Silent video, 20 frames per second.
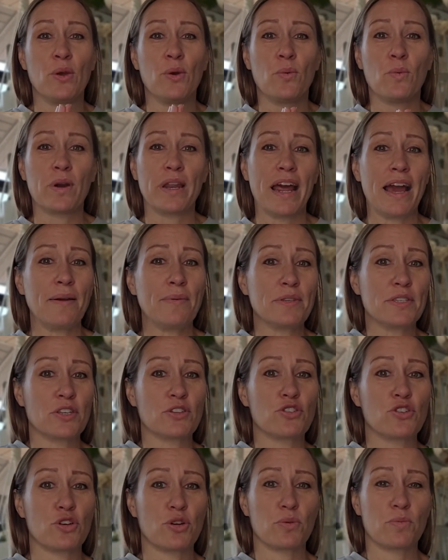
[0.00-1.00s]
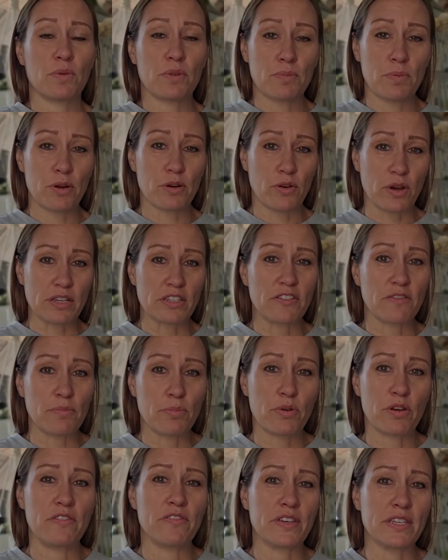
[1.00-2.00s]
When I was insured with Progressive
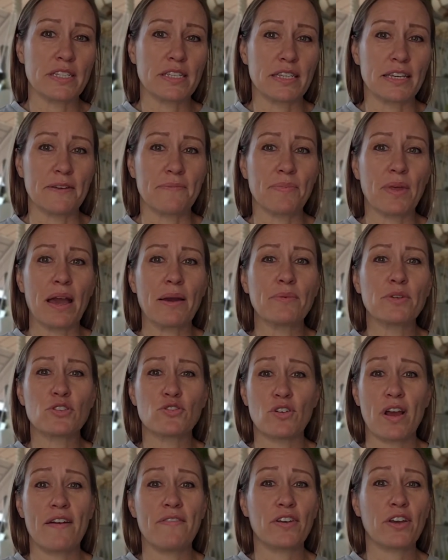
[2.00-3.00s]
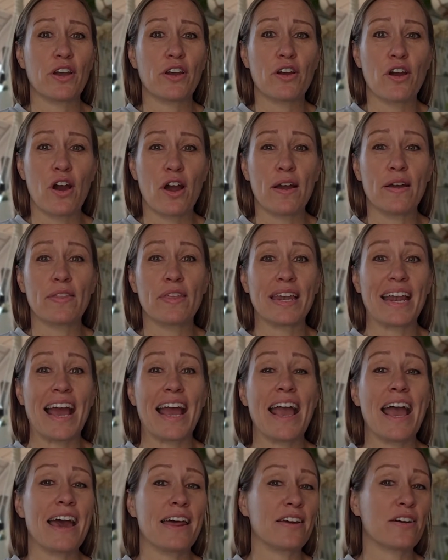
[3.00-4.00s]
previously, I was driving a car that I
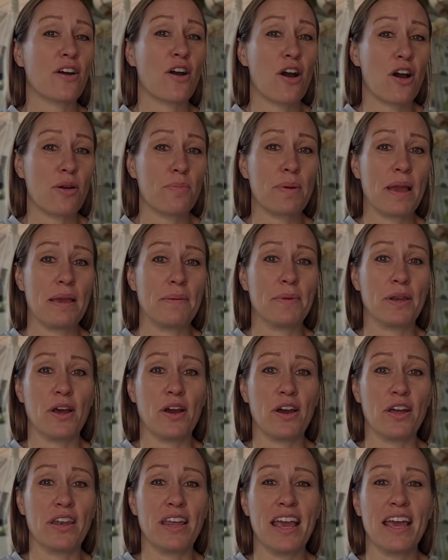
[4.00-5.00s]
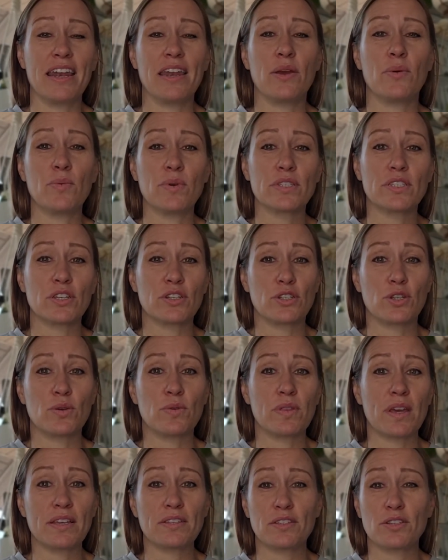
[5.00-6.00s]
had a car payment on, and it was a
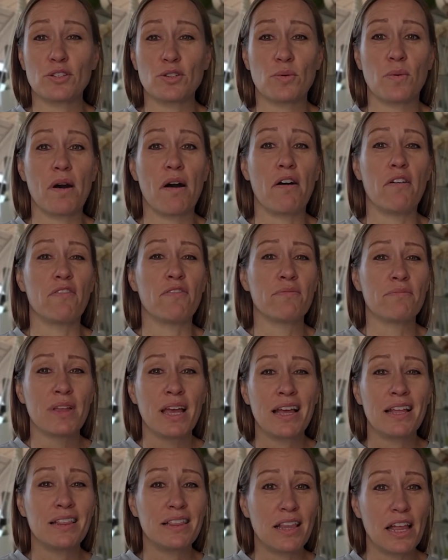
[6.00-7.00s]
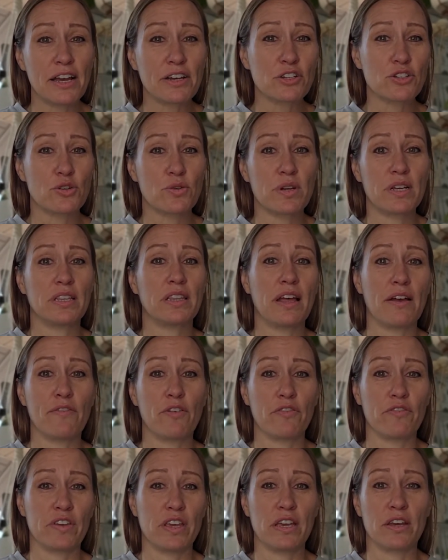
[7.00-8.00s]
2012 luxury
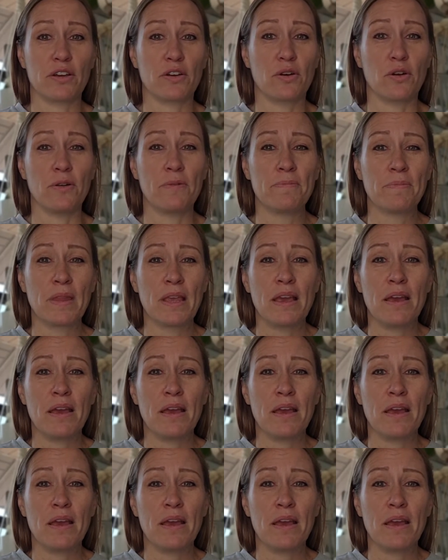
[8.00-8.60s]
level vehicle.